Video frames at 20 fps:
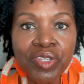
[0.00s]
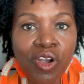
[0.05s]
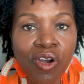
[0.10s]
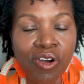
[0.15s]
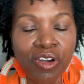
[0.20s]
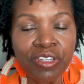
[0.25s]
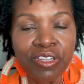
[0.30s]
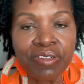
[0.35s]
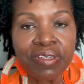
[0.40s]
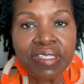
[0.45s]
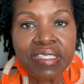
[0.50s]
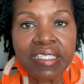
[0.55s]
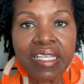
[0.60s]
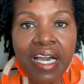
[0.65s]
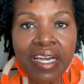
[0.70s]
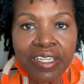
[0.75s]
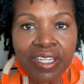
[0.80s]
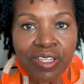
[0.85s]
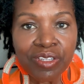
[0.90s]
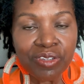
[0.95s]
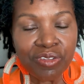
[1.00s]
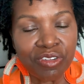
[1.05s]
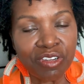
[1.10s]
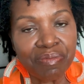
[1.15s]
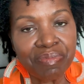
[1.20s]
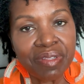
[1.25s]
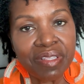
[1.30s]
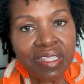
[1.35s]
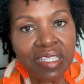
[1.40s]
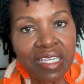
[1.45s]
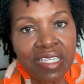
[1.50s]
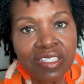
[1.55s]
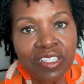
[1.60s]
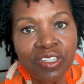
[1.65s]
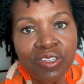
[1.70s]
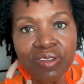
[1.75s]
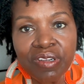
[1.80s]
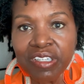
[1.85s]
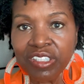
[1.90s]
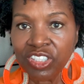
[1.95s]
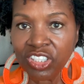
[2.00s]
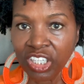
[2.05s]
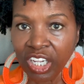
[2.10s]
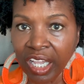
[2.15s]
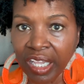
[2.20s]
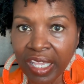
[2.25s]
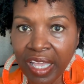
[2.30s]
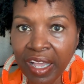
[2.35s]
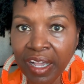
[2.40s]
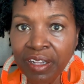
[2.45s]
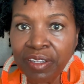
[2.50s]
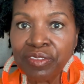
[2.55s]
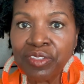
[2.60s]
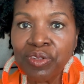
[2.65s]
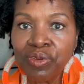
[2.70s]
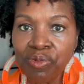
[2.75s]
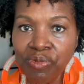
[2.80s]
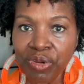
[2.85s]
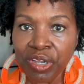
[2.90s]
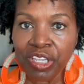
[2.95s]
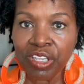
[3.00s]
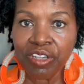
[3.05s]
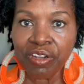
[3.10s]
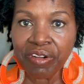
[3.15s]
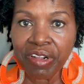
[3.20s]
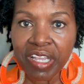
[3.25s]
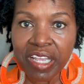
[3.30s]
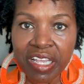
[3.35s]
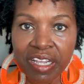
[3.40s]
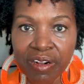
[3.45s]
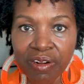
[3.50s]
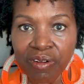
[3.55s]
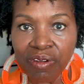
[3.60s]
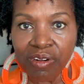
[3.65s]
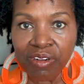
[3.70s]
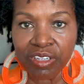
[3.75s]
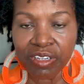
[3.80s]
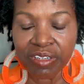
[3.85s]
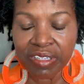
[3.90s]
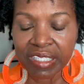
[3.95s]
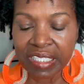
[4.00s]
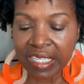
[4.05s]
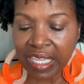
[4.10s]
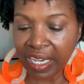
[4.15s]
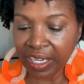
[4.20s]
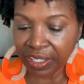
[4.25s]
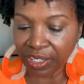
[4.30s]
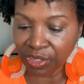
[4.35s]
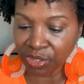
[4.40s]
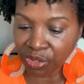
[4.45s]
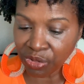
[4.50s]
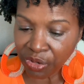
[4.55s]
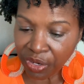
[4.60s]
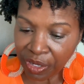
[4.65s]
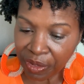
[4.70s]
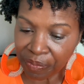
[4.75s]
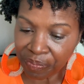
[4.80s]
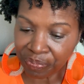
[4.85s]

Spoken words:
on your scouting trip and things that you can check out when you're here on your scouting trip.